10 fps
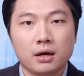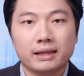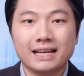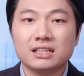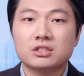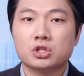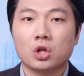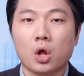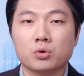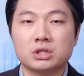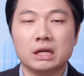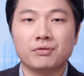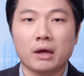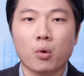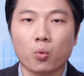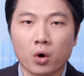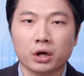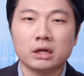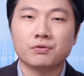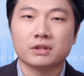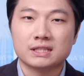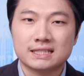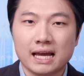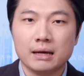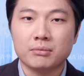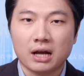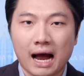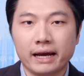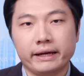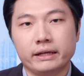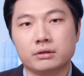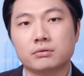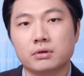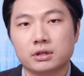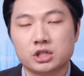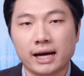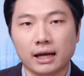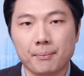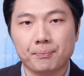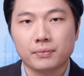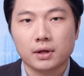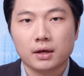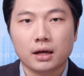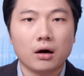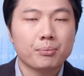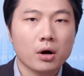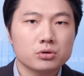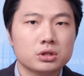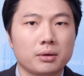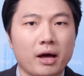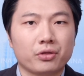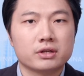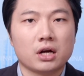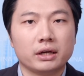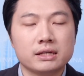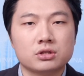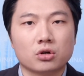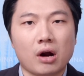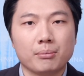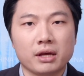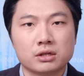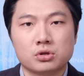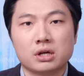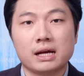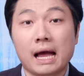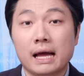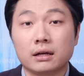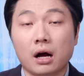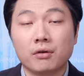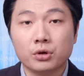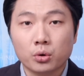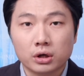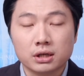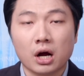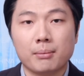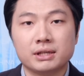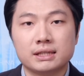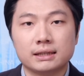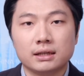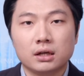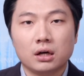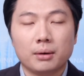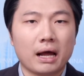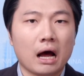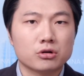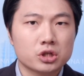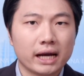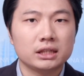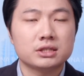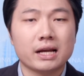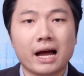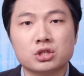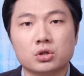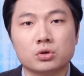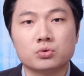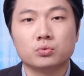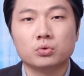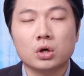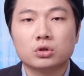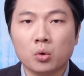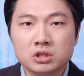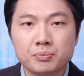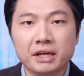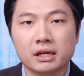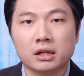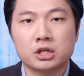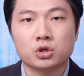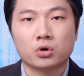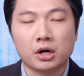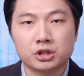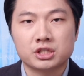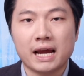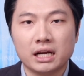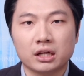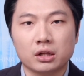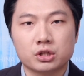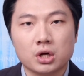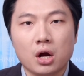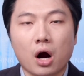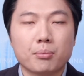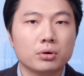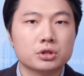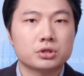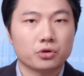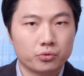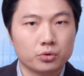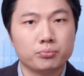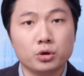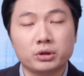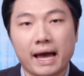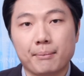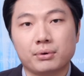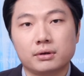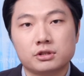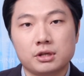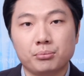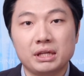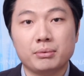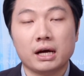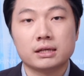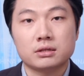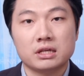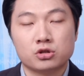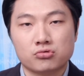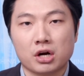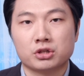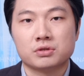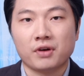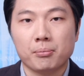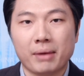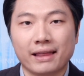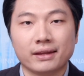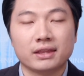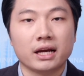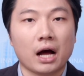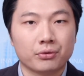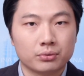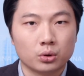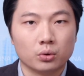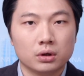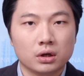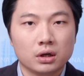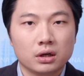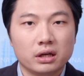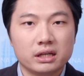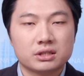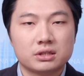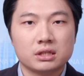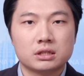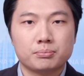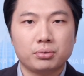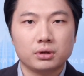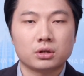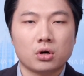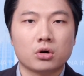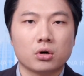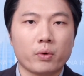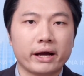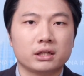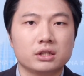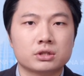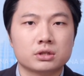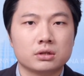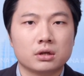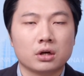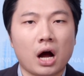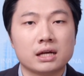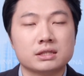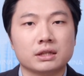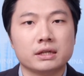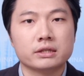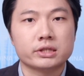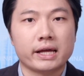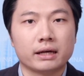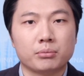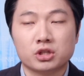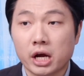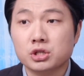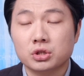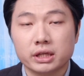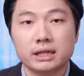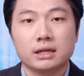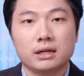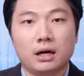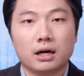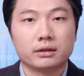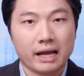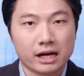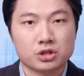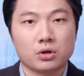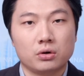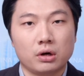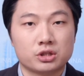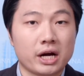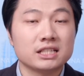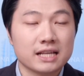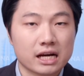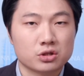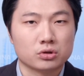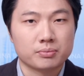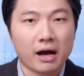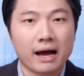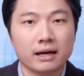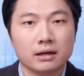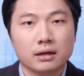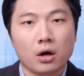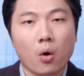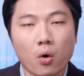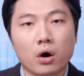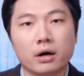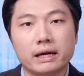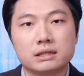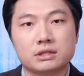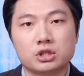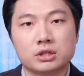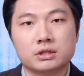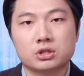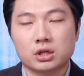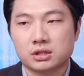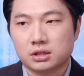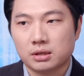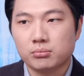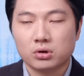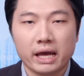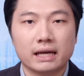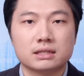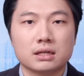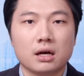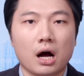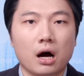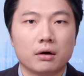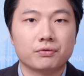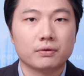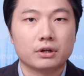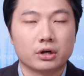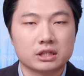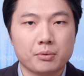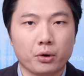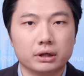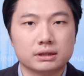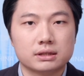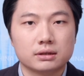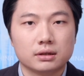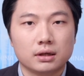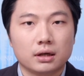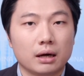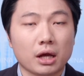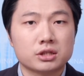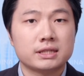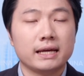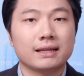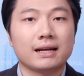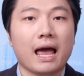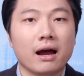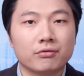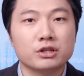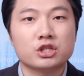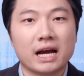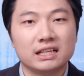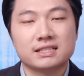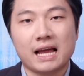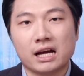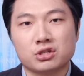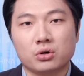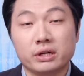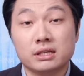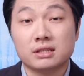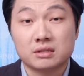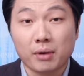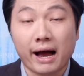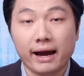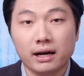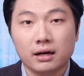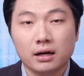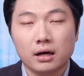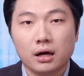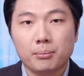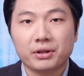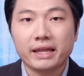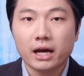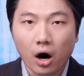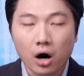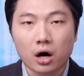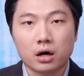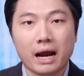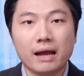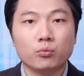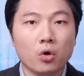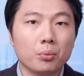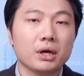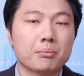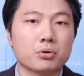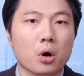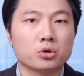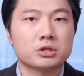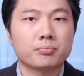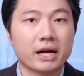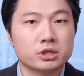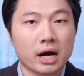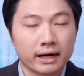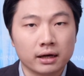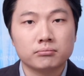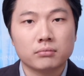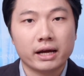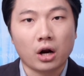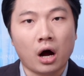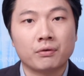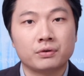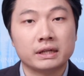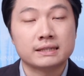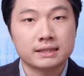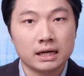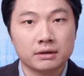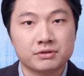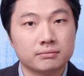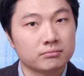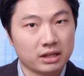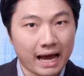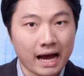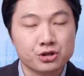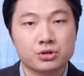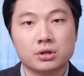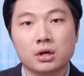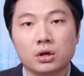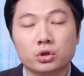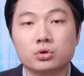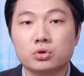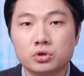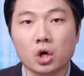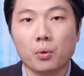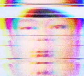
They didn't disclose if they were working for the same guy in China. Now, I posted about this on Instagram yesterday, and a viewer commented about how Chinese nationals who don't speak English or understand English are pushed through boot camp, simply because the instructors felt bad that they got through. Is this political correctness causing things like potentially a Chinese national spy, or is just a simple case of their experience? I'm not saying that every Chinese national is a spy, but they are and will be approached by China and offered incentives, cash, to do so.